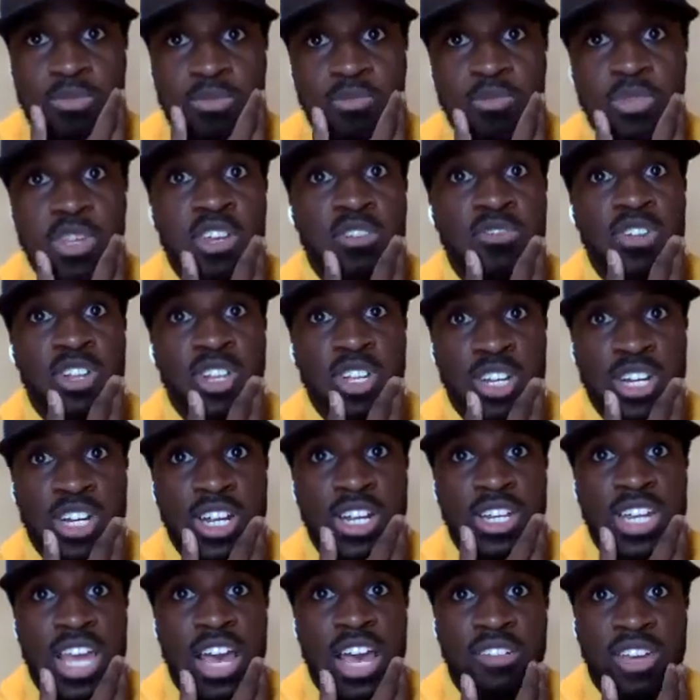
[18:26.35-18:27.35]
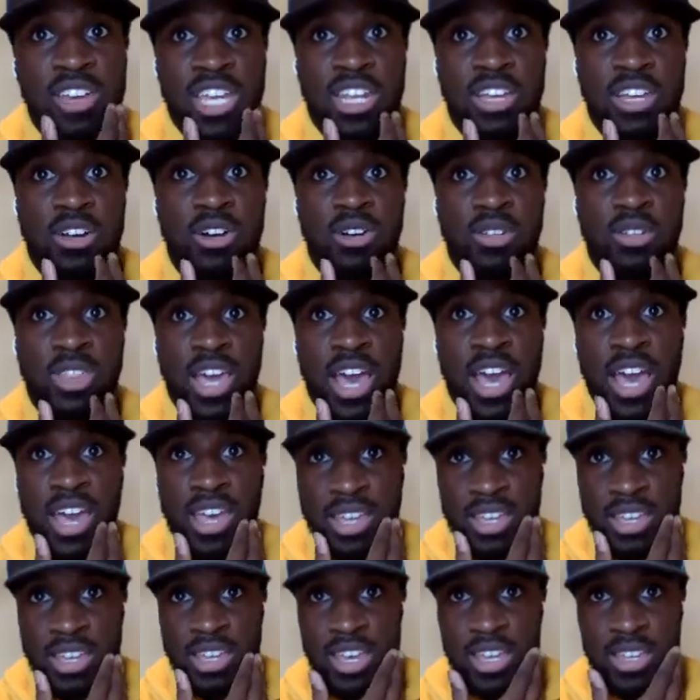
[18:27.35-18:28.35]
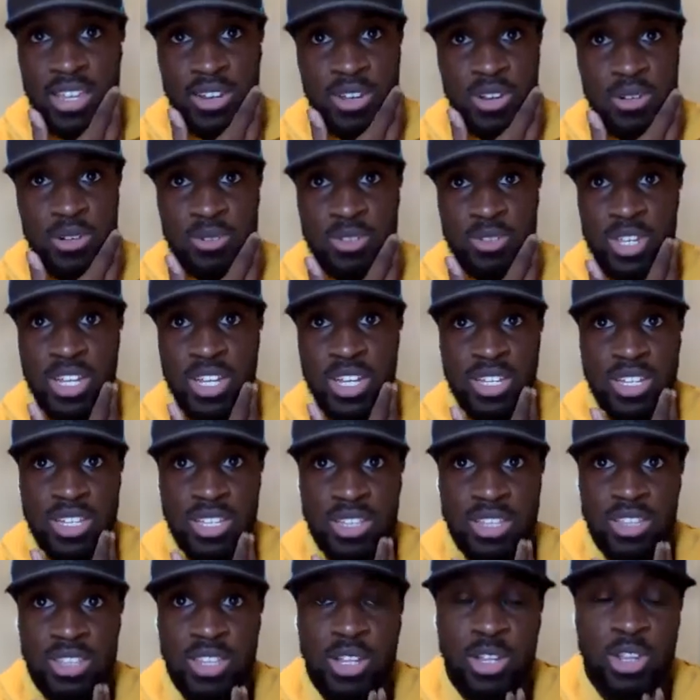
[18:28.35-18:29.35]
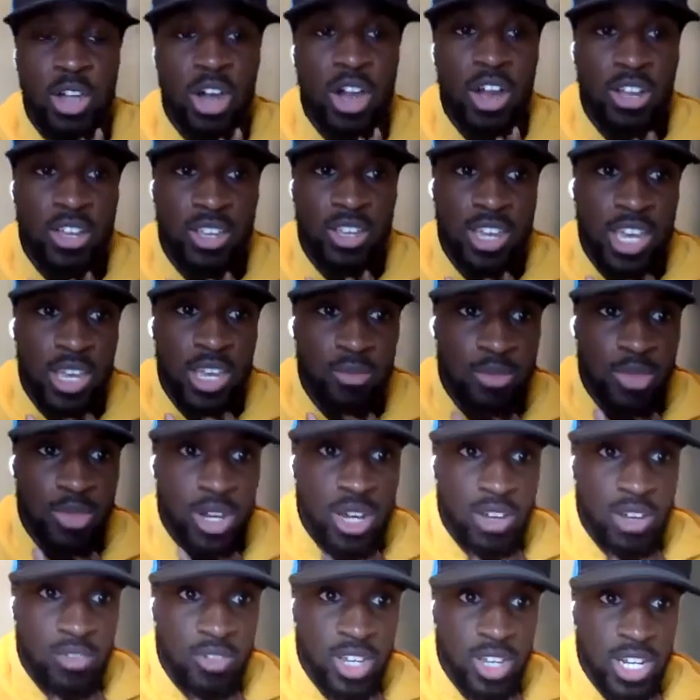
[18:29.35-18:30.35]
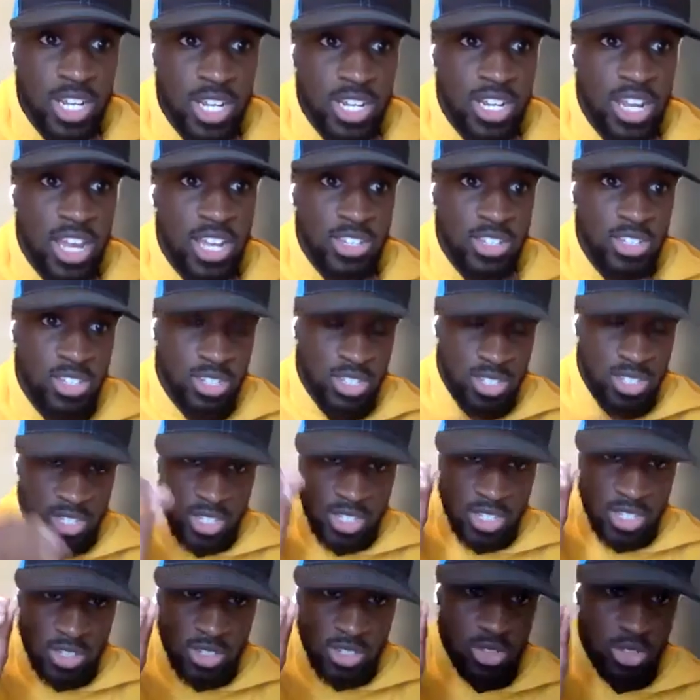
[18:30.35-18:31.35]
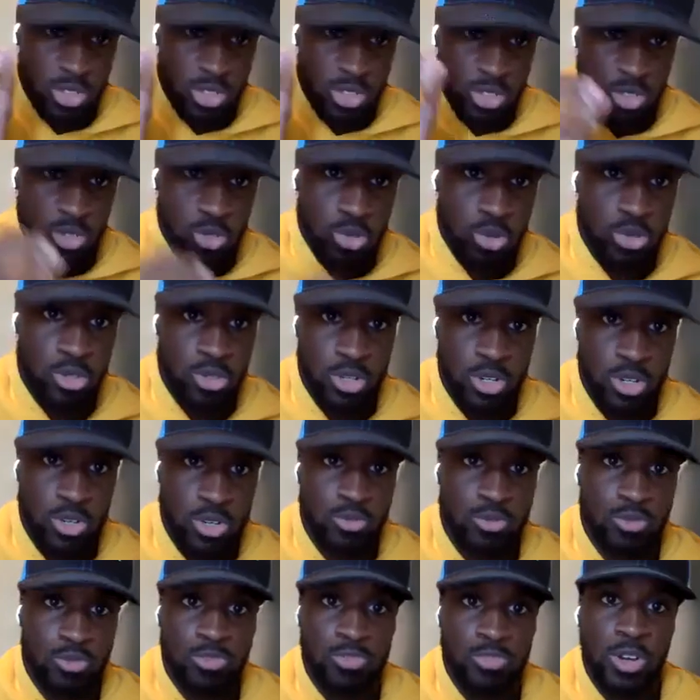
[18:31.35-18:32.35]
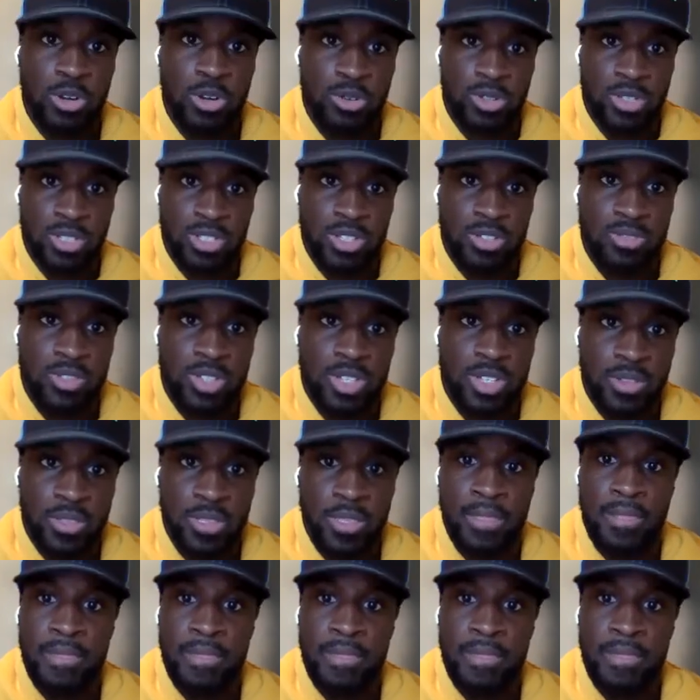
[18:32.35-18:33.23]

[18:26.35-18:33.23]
be really good at navigating all that and understanding the long game of it and not just the short term focus of it.